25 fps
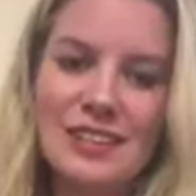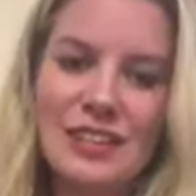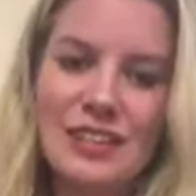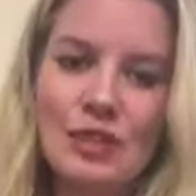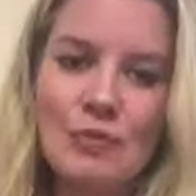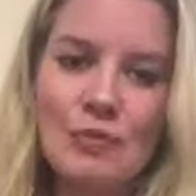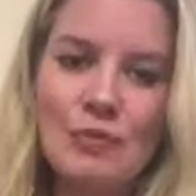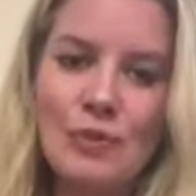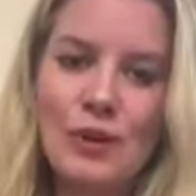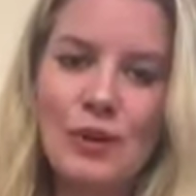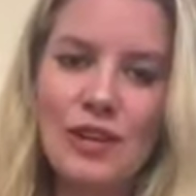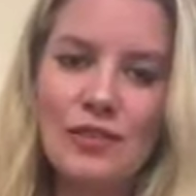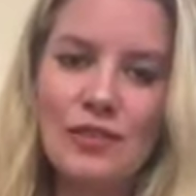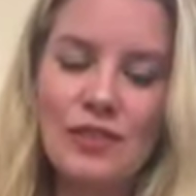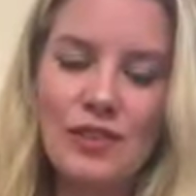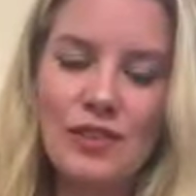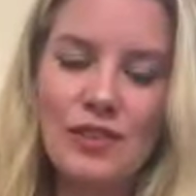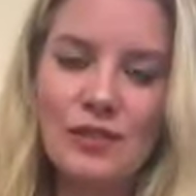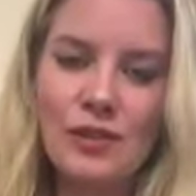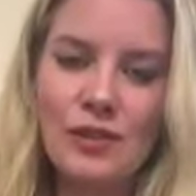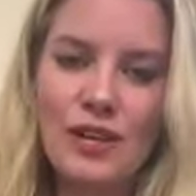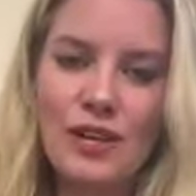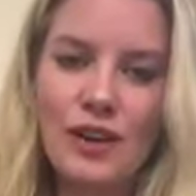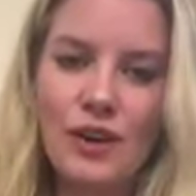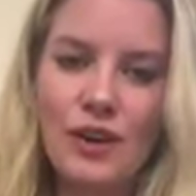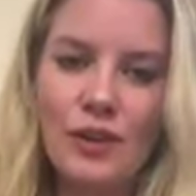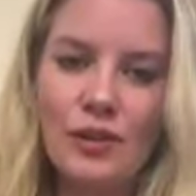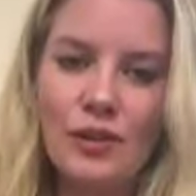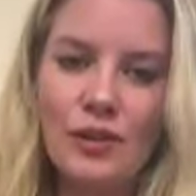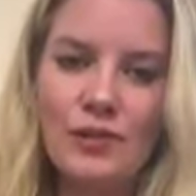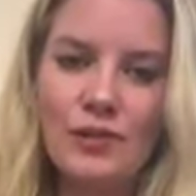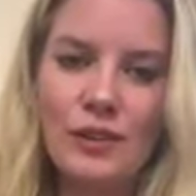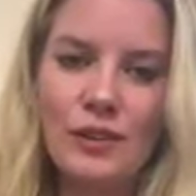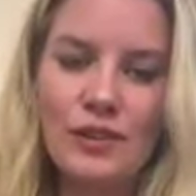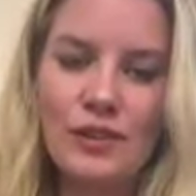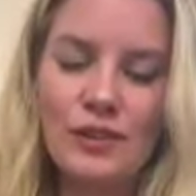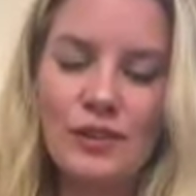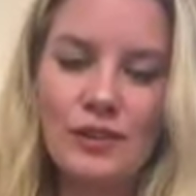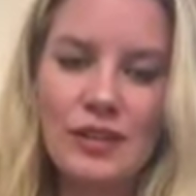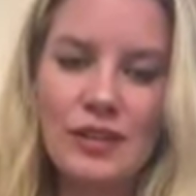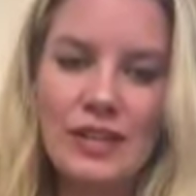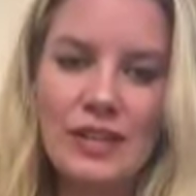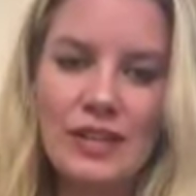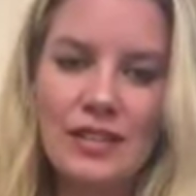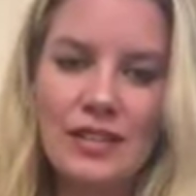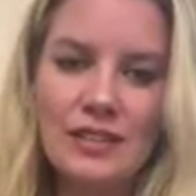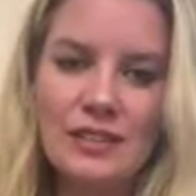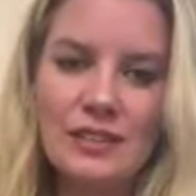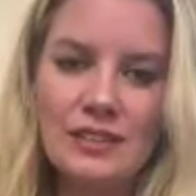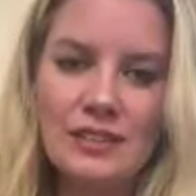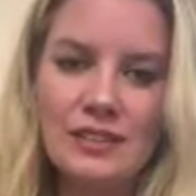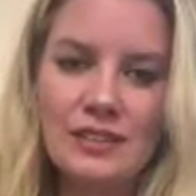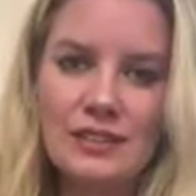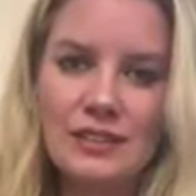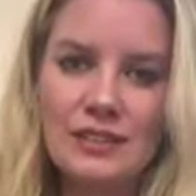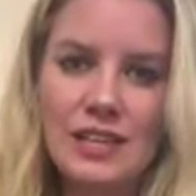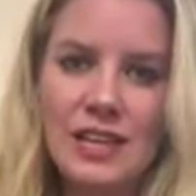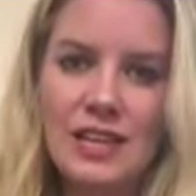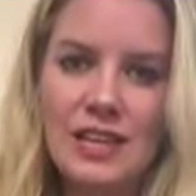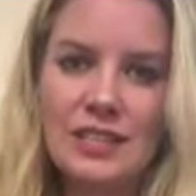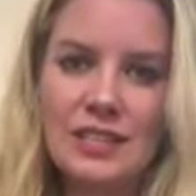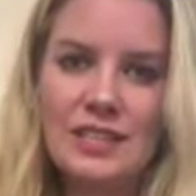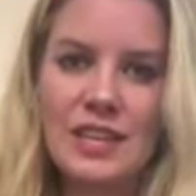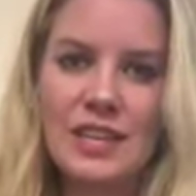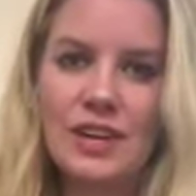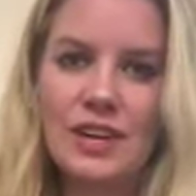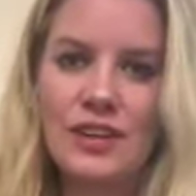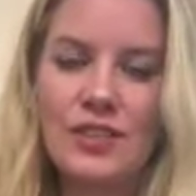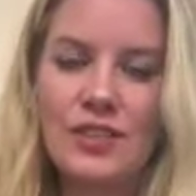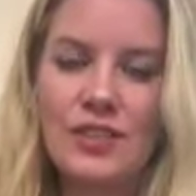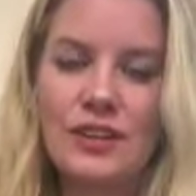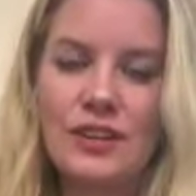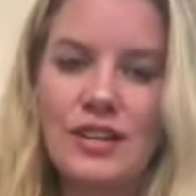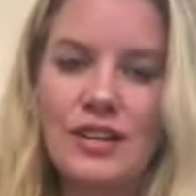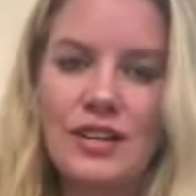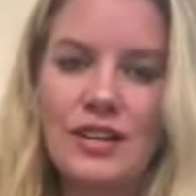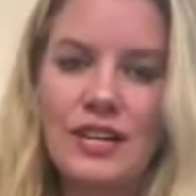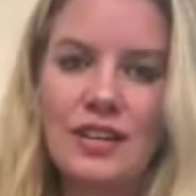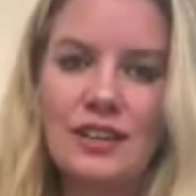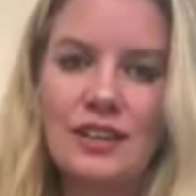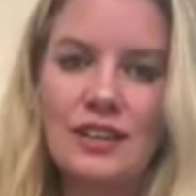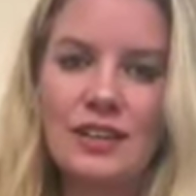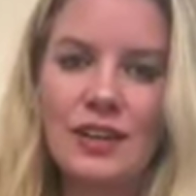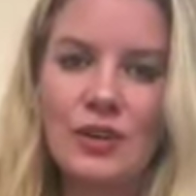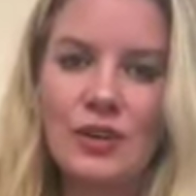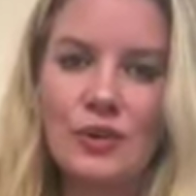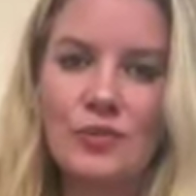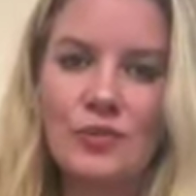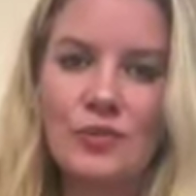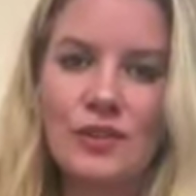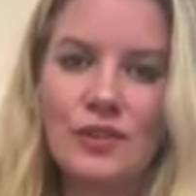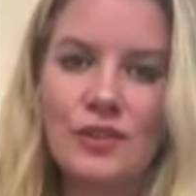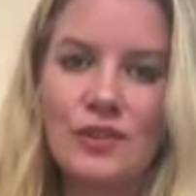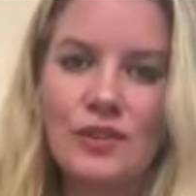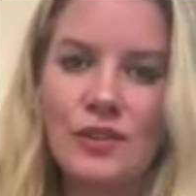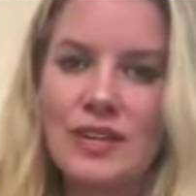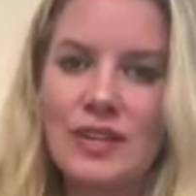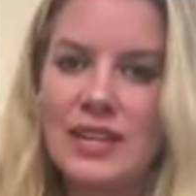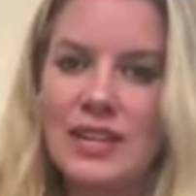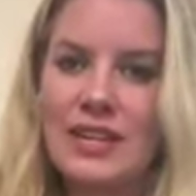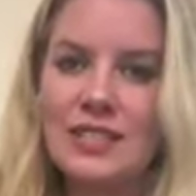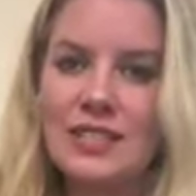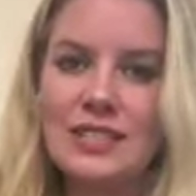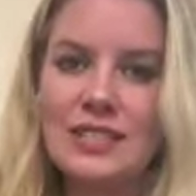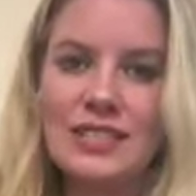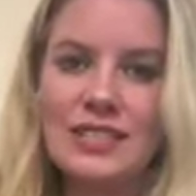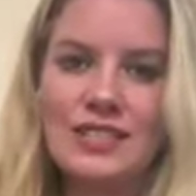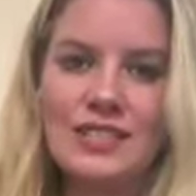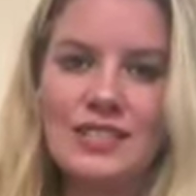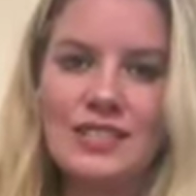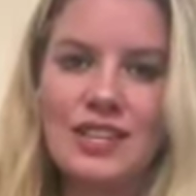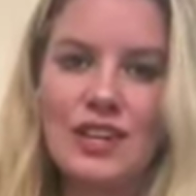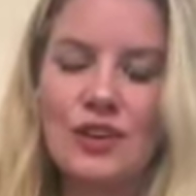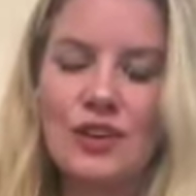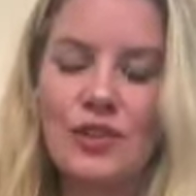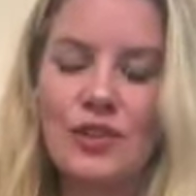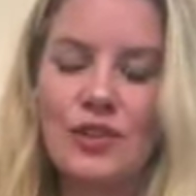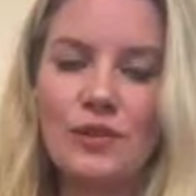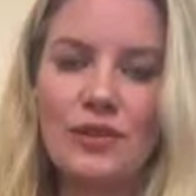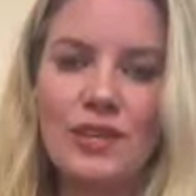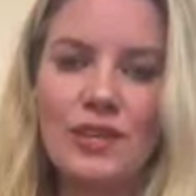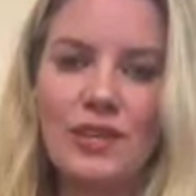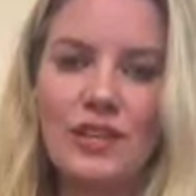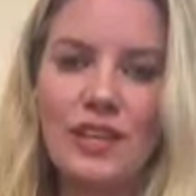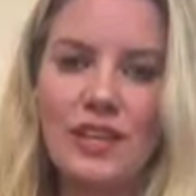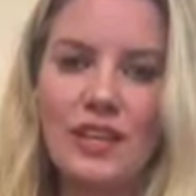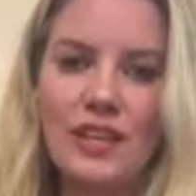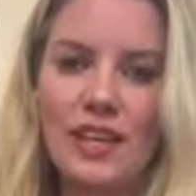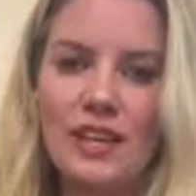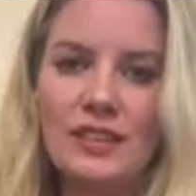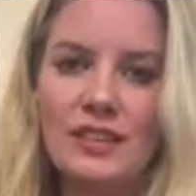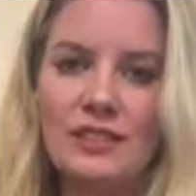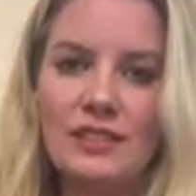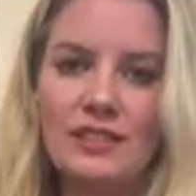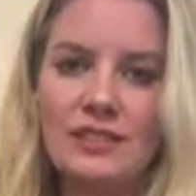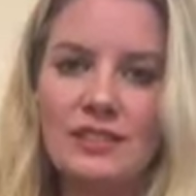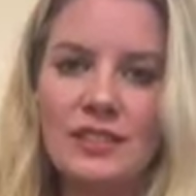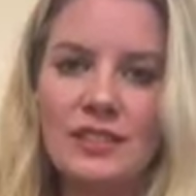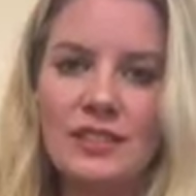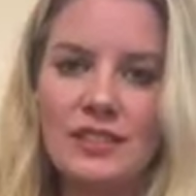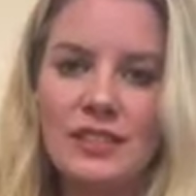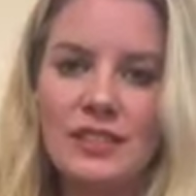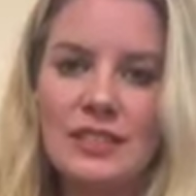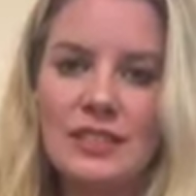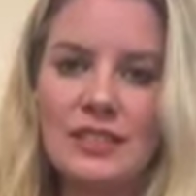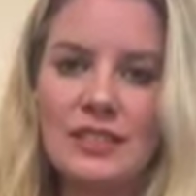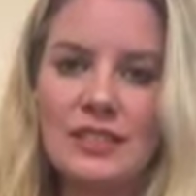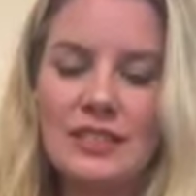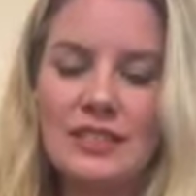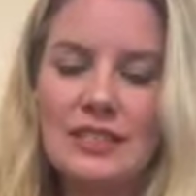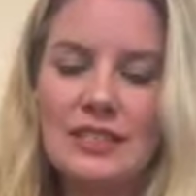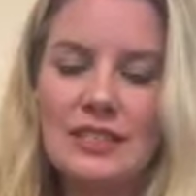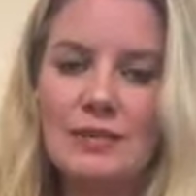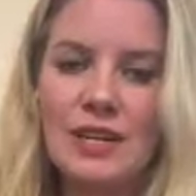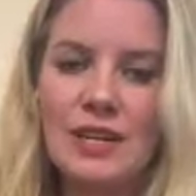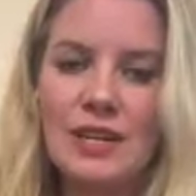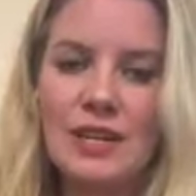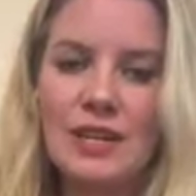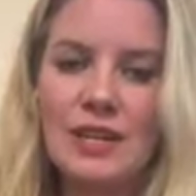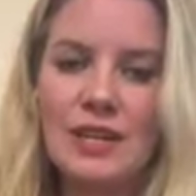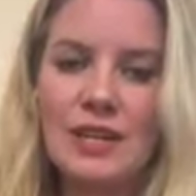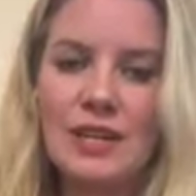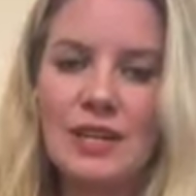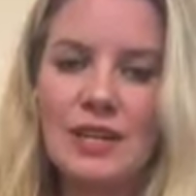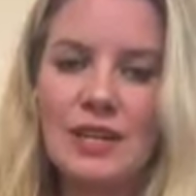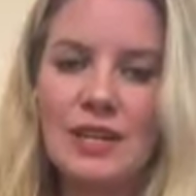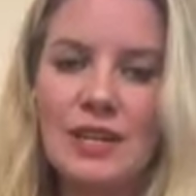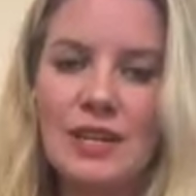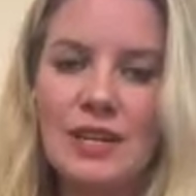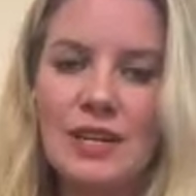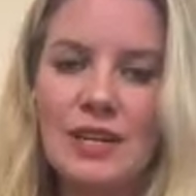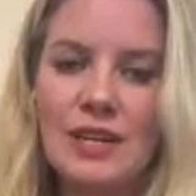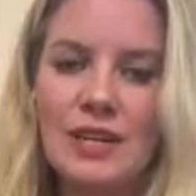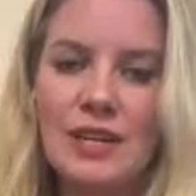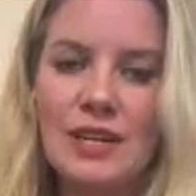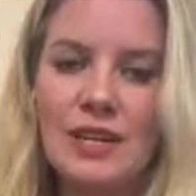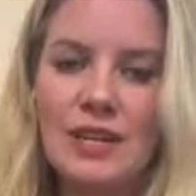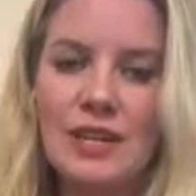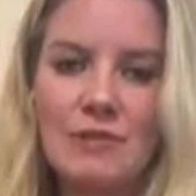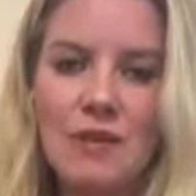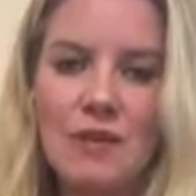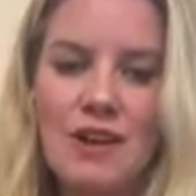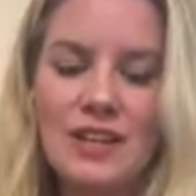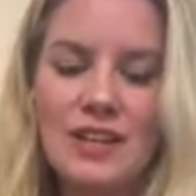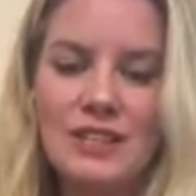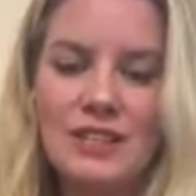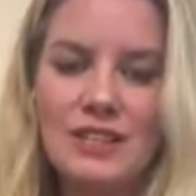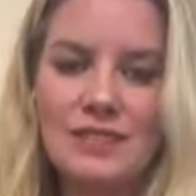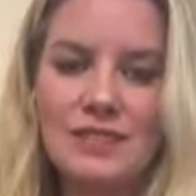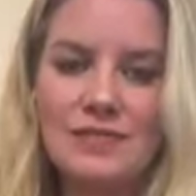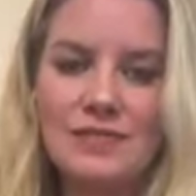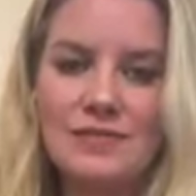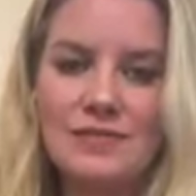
You breathe for 3, hold for 3, exhale 3, hold for 3, and just go through it again as many times as you need or want.